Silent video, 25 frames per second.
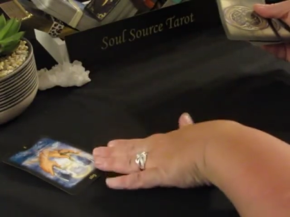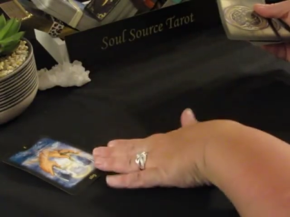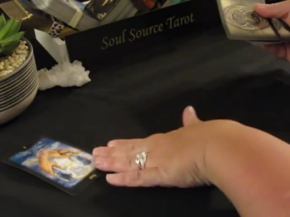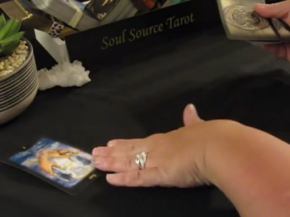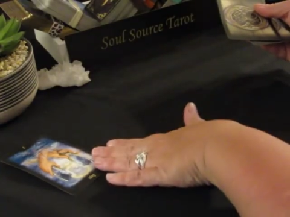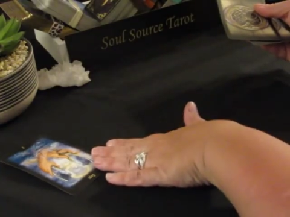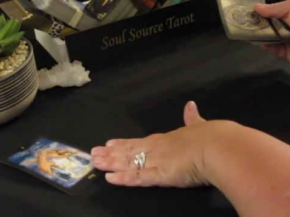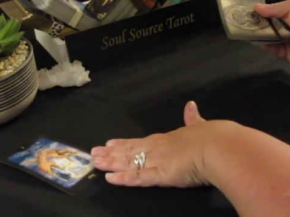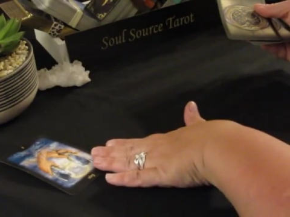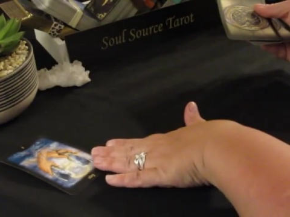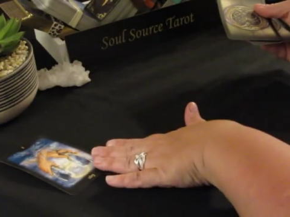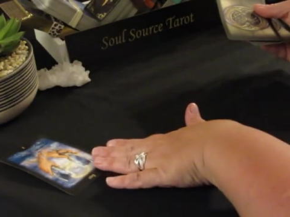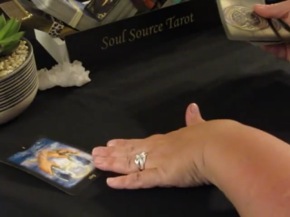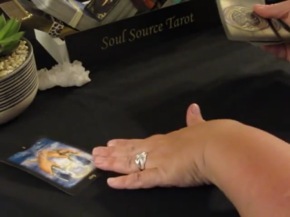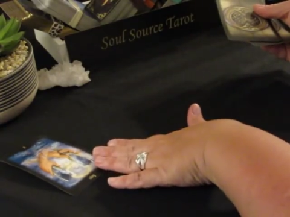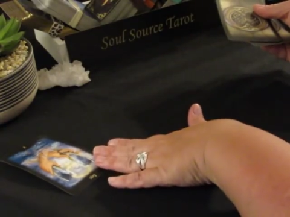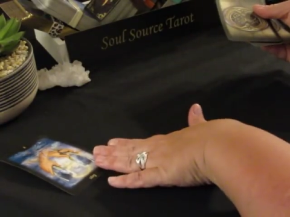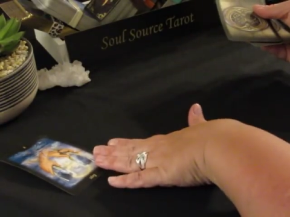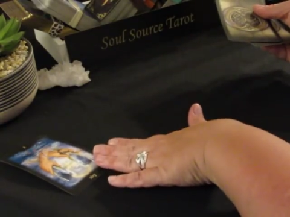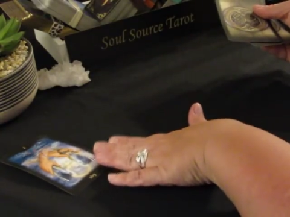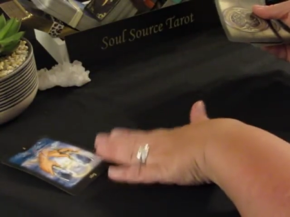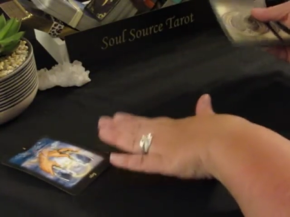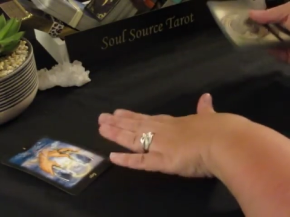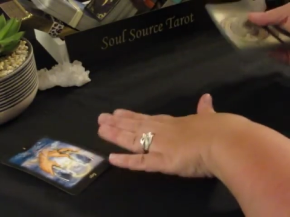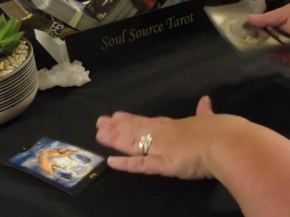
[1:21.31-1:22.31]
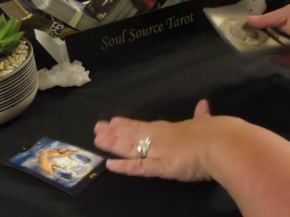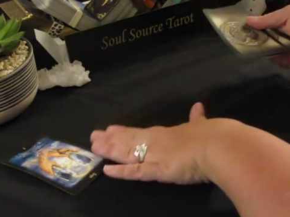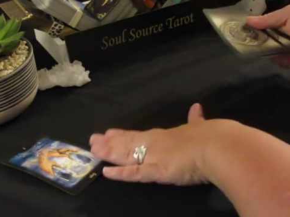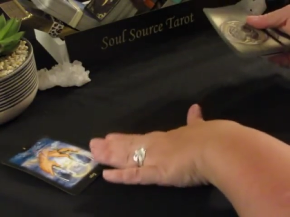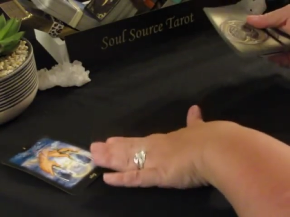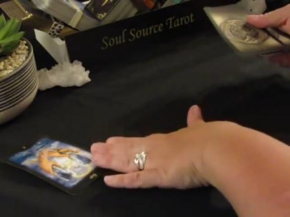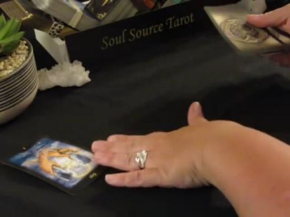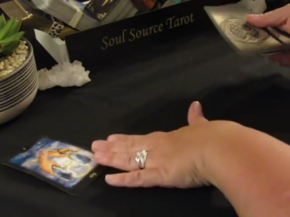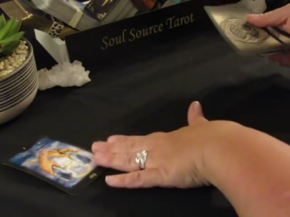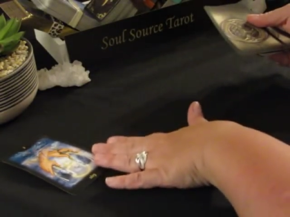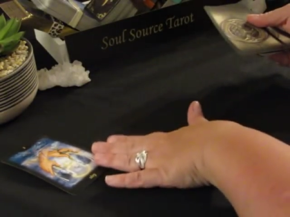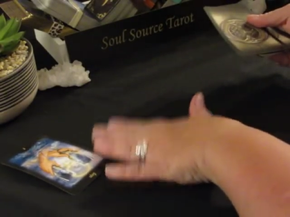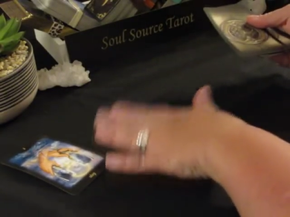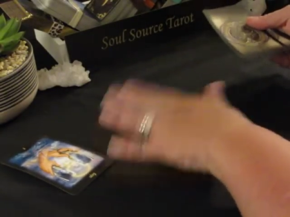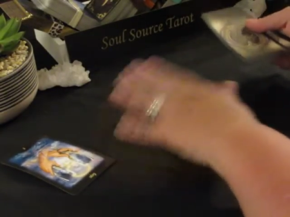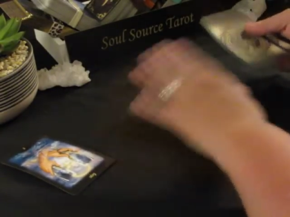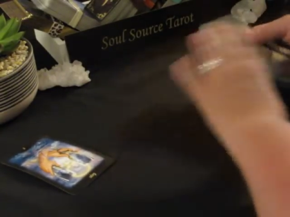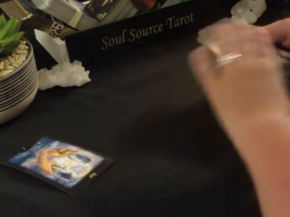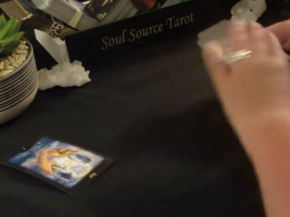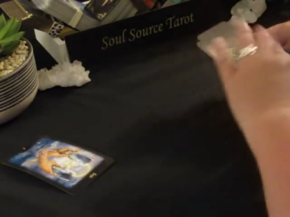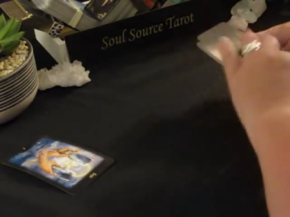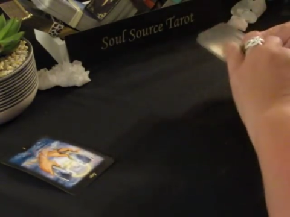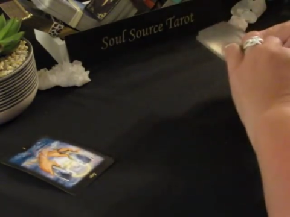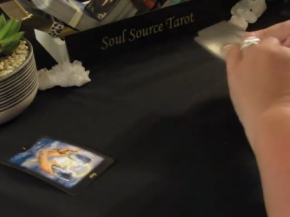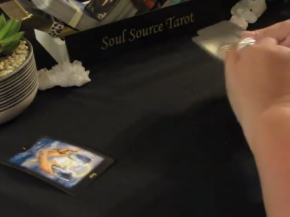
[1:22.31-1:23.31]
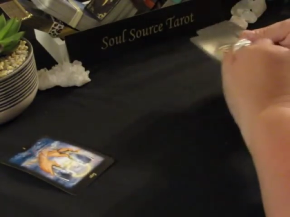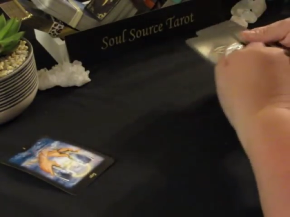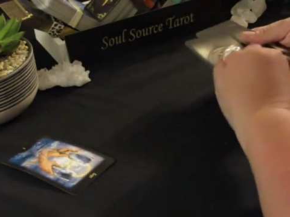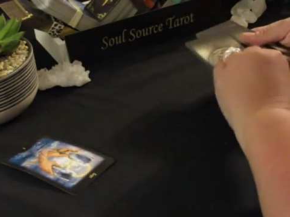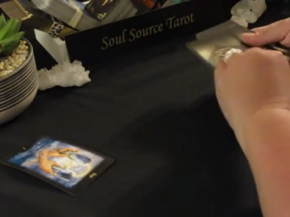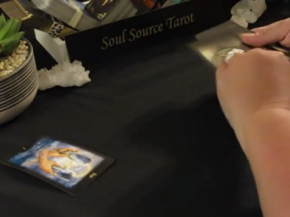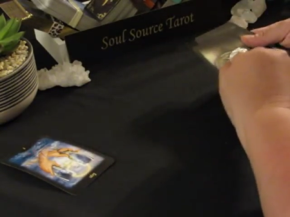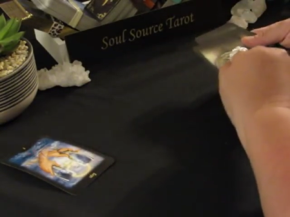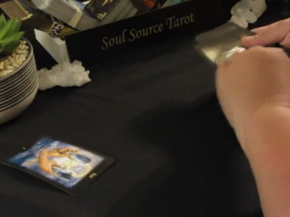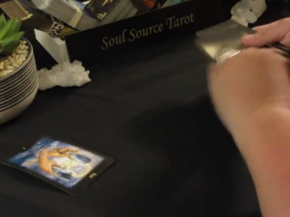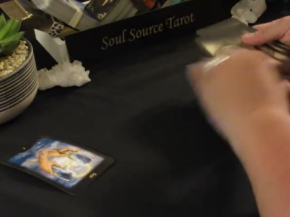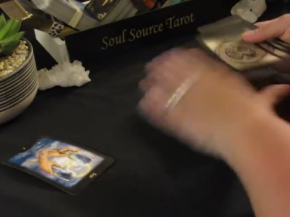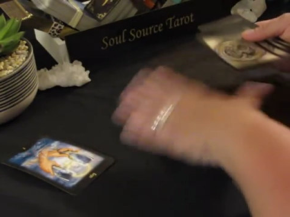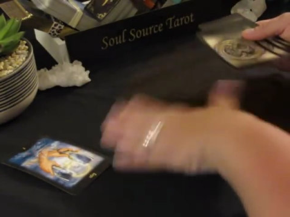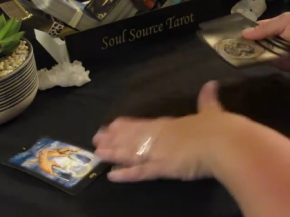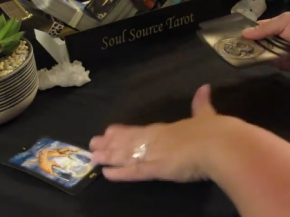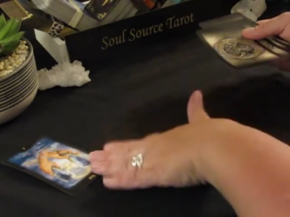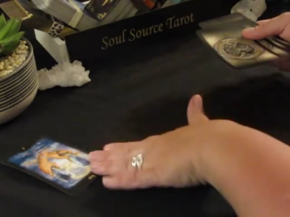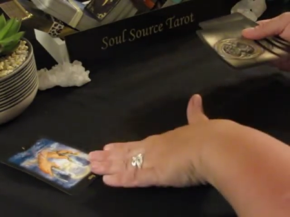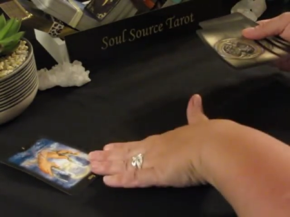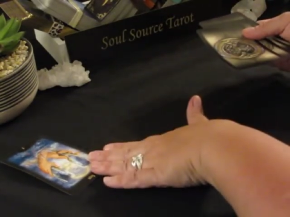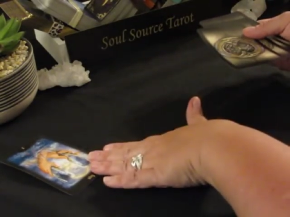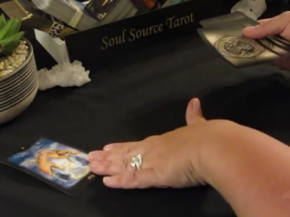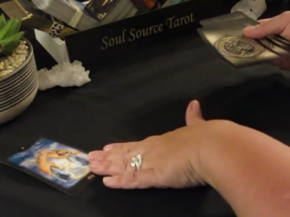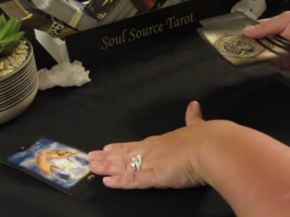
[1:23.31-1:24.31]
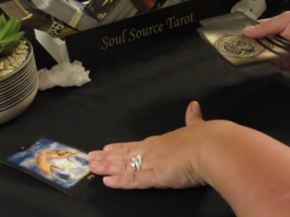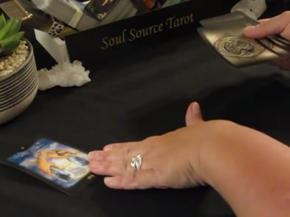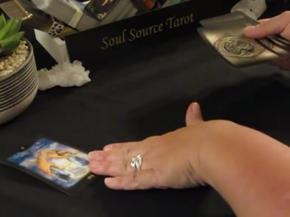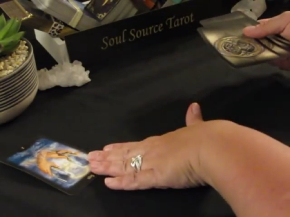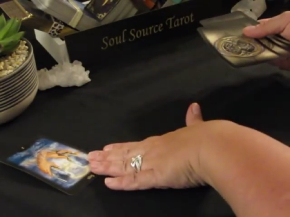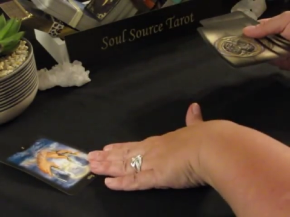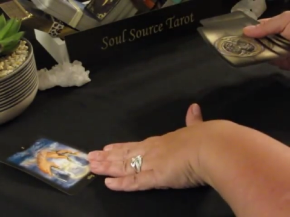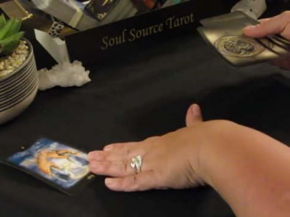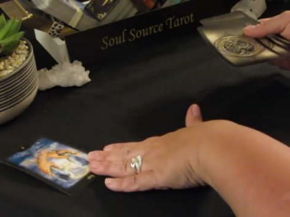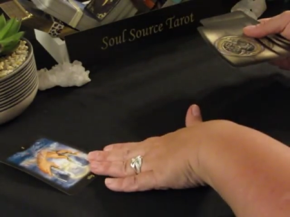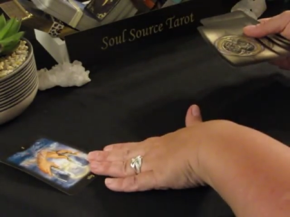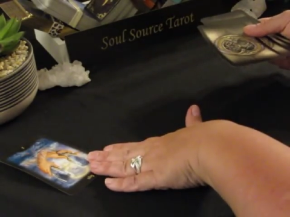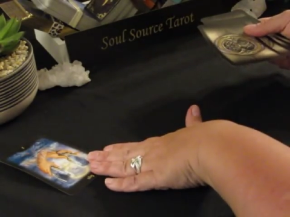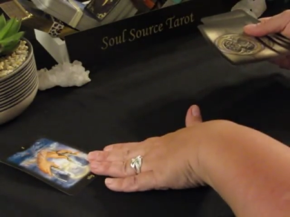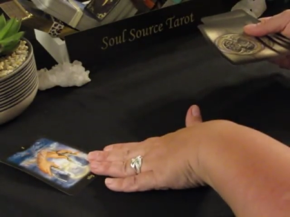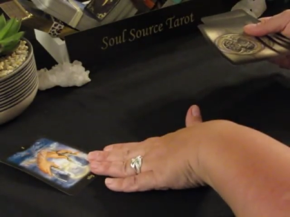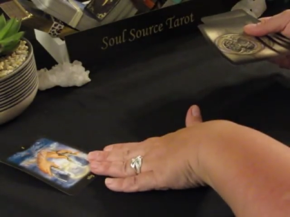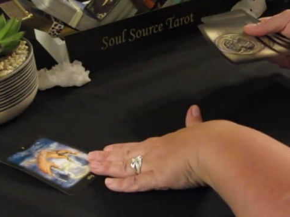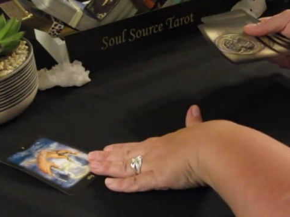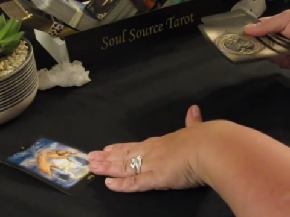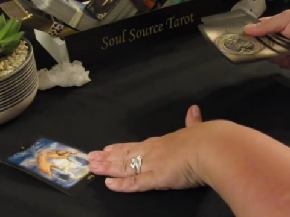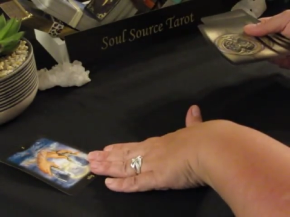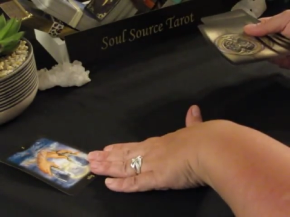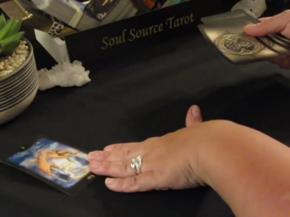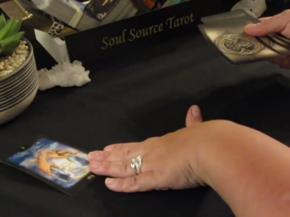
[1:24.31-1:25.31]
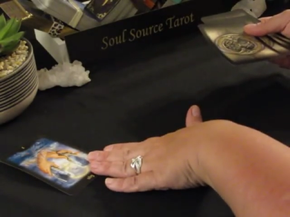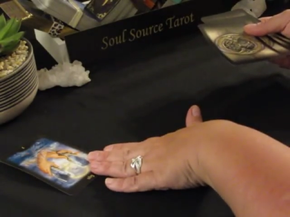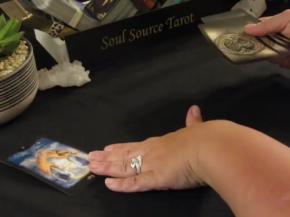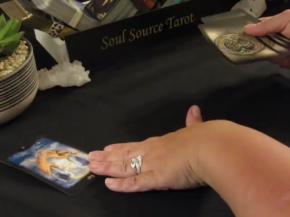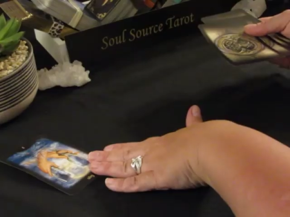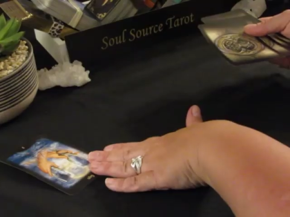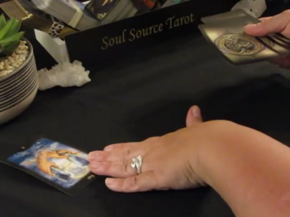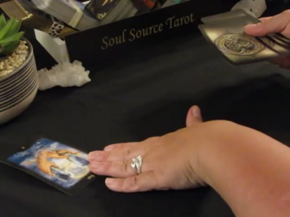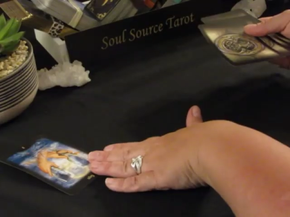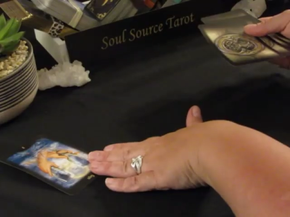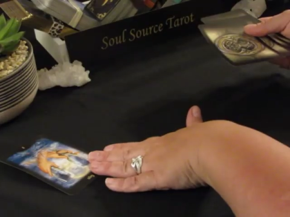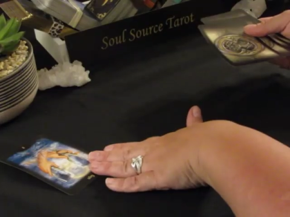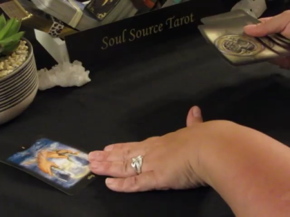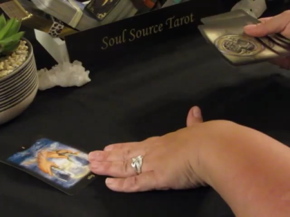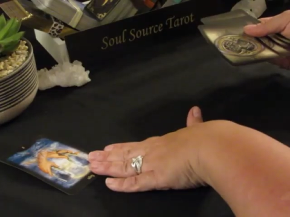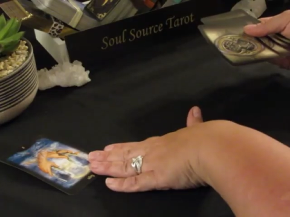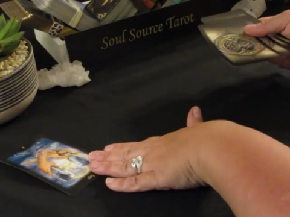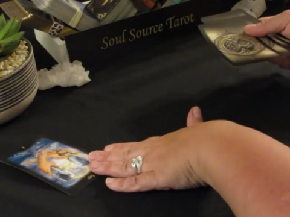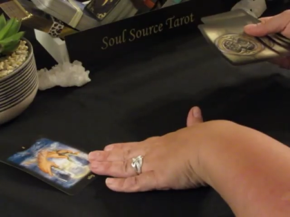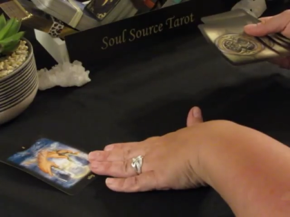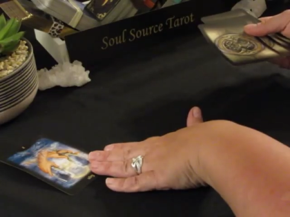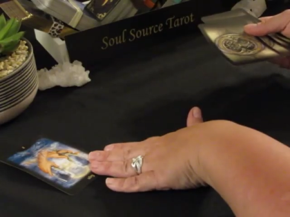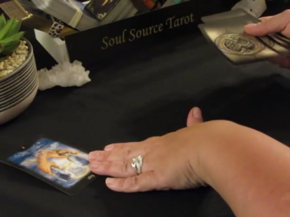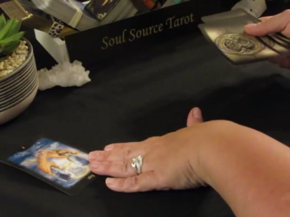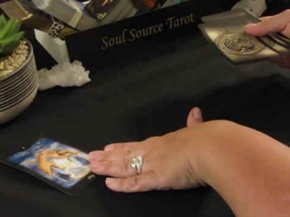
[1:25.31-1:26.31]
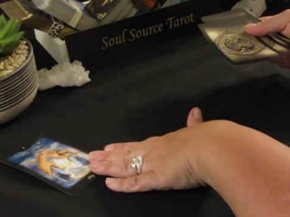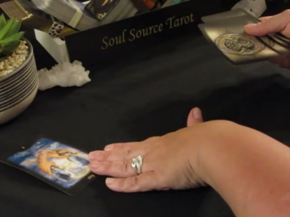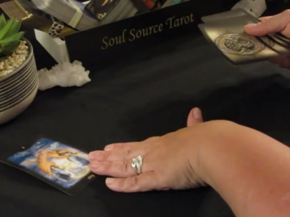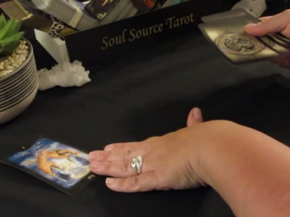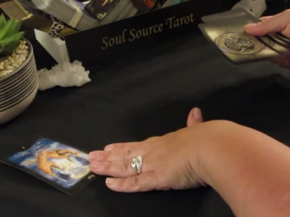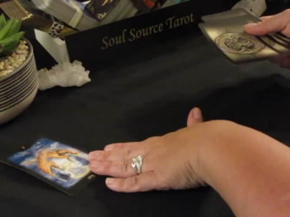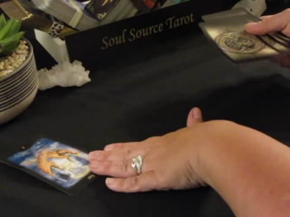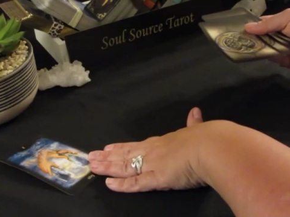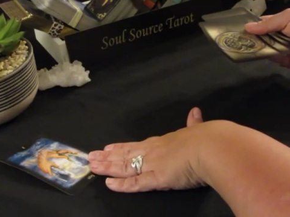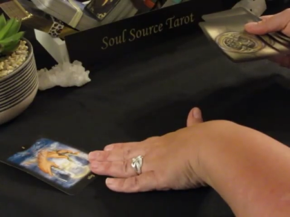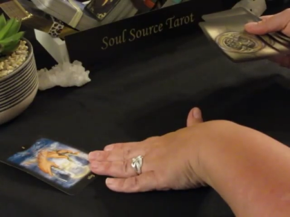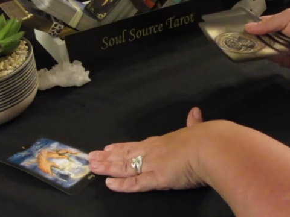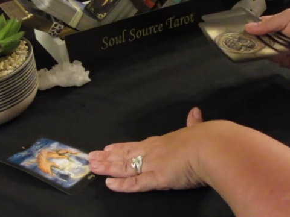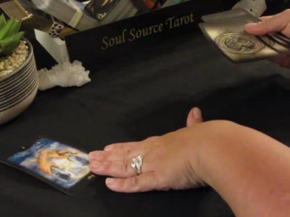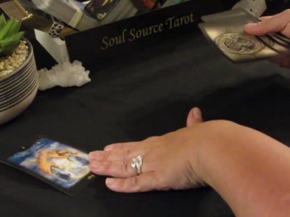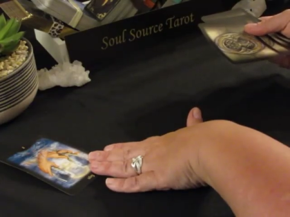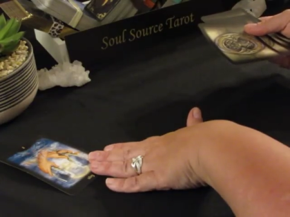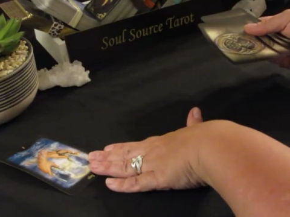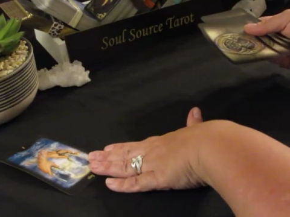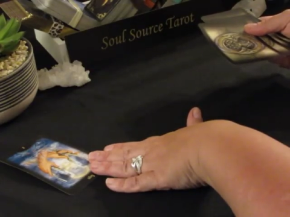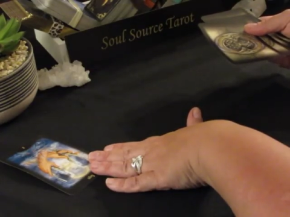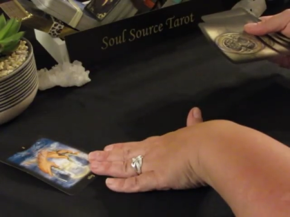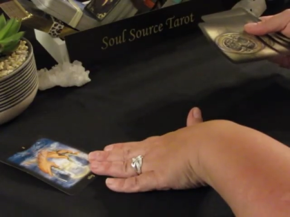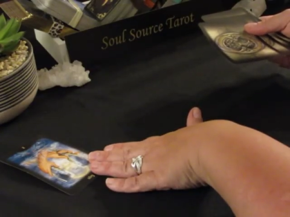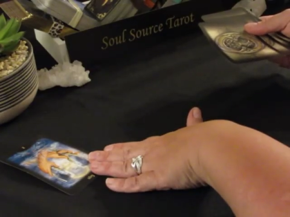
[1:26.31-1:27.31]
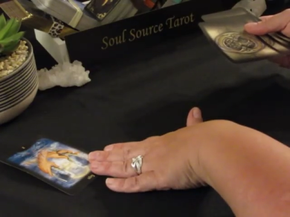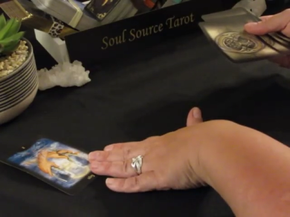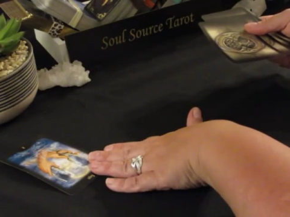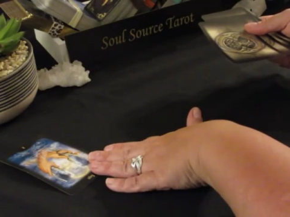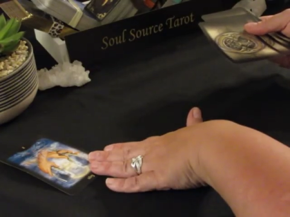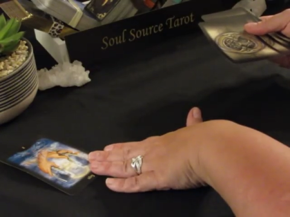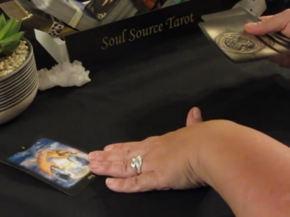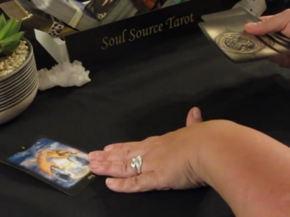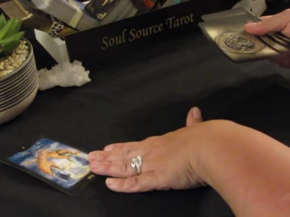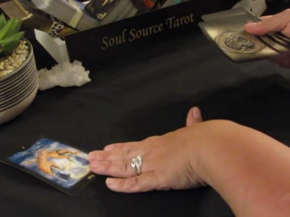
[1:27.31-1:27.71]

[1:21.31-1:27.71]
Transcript: Nobody's mouth can be seen.